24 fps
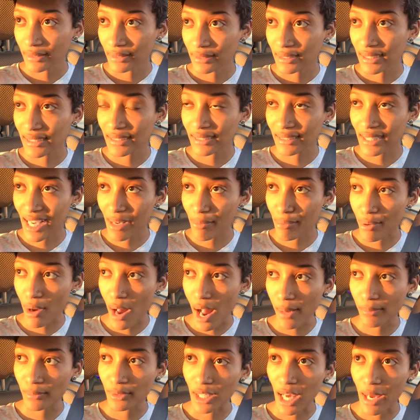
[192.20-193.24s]
to pass me. This is like
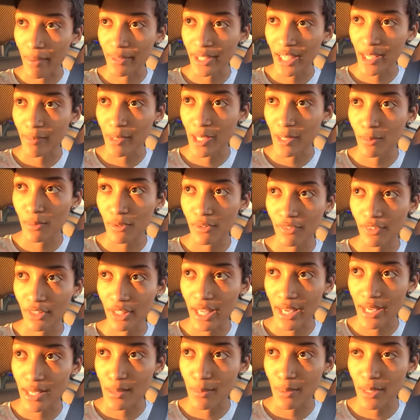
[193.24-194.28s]
prime time to get people for
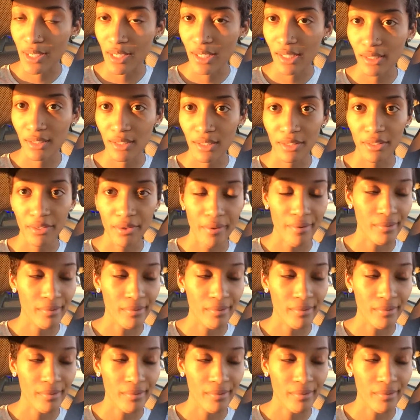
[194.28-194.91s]
like speeding too.